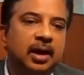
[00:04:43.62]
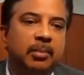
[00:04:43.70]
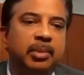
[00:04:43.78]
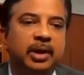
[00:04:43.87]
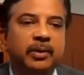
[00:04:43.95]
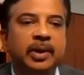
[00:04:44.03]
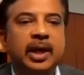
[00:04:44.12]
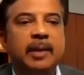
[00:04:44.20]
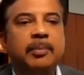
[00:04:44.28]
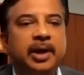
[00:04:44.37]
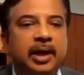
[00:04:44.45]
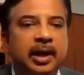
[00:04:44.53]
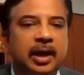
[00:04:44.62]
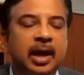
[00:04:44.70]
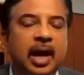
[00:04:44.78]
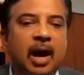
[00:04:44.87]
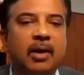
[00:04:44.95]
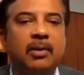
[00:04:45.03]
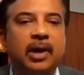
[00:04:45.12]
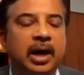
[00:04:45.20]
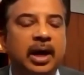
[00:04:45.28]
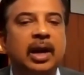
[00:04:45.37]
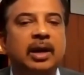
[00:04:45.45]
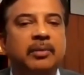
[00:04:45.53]
between April and now,
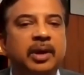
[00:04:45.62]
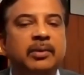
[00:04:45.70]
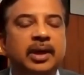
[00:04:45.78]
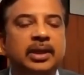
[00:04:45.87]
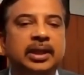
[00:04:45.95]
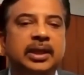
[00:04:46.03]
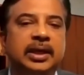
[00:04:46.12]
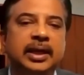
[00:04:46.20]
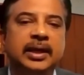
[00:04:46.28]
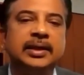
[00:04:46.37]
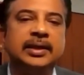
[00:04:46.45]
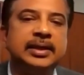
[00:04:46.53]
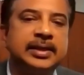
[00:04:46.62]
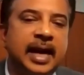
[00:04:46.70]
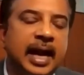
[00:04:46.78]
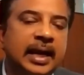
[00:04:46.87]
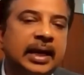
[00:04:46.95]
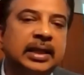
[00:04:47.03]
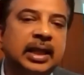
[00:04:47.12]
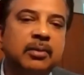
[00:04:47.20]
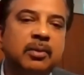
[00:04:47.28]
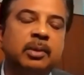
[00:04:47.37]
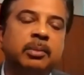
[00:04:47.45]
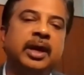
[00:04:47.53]
and we were thinking in this rally there
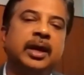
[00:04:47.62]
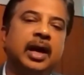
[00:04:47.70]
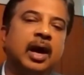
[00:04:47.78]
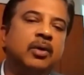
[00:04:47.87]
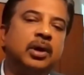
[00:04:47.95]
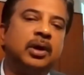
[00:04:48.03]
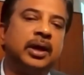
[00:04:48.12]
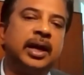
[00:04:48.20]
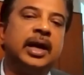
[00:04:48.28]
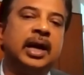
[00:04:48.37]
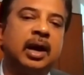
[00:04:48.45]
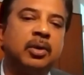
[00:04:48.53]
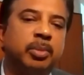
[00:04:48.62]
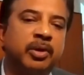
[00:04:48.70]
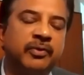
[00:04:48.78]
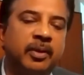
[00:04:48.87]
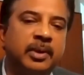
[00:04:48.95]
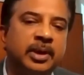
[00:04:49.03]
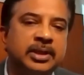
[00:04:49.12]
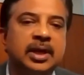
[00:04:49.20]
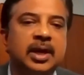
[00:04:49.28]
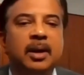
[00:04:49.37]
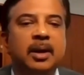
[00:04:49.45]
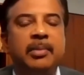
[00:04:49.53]
would be great outperformance
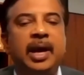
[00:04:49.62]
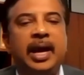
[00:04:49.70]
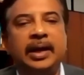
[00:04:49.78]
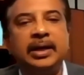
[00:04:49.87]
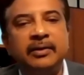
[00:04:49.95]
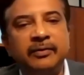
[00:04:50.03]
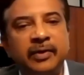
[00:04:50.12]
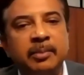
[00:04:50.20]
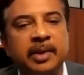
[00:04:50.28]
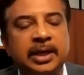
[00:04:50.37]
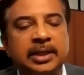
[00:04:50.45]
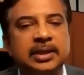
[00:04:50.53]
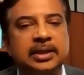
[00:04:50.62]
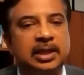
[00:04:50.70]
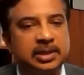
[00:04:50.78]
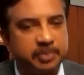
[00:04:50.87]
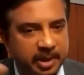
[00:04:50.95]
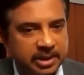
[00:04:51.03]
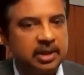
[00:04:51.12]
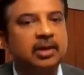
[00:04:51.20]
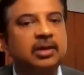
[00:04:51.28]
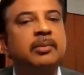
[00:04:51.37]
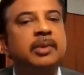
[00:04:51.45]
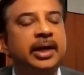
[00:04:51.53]
by active fund managers, especially
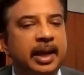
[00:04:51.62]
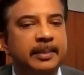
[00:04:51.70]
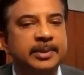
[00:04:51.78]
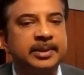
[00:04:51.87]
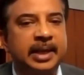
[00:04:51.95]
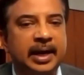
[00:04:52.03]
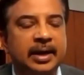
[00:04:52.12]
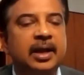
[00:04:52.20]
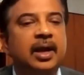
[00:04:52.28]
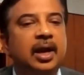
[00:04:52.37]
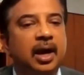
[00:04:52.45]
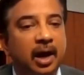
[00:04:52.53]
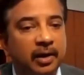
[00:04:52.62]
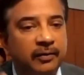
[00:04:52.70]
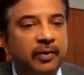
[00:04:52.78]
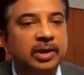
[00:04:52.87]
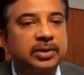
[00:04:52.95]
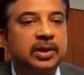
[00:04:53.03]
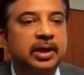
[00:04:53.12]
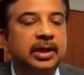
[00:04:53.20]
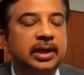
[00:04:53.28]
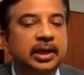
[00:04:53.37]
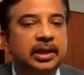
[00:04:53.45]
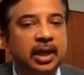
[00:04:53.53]
on the mid-cap side.
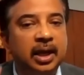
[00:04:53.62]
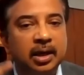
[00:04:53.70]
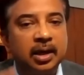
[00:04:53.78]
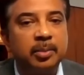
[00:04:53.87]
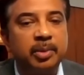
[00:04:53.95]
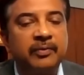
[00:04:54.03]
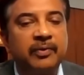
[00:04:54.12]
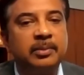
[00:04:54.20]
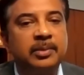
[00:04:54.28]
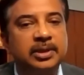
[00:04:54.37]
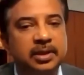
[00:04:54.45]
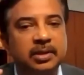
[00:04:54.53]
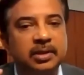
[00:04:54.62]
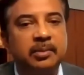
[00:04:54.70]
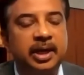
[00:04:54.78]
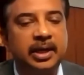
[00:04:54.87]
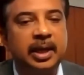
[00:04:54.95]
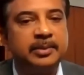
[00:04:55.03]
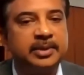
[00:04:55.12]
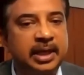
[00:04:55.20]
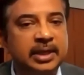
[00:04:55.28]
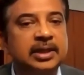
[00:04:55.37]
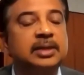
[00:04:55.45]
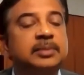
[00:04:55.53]
Unfortunately, the underperformance on the mid-cap
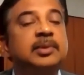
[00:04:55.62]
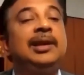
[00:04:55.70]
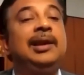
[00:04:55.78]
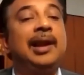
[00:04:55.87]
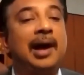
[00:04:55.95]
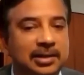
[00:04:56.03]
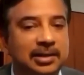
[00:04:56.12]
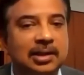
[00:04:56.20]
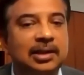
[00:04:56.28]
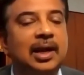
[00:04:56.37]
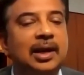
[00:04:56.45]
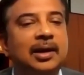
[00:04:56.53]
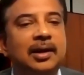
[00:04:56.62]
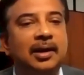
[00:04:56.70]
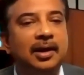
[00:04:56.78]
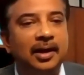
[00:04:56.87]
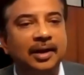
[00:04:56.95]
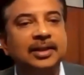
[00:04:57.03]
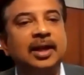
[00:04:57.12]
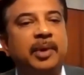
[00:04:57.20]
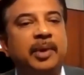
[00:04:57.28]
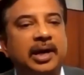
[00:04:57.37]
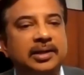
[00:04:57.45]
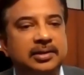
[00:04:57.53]
side has been larger than other
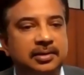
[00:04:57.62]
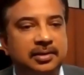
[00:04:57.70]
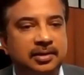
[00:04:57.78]
parts.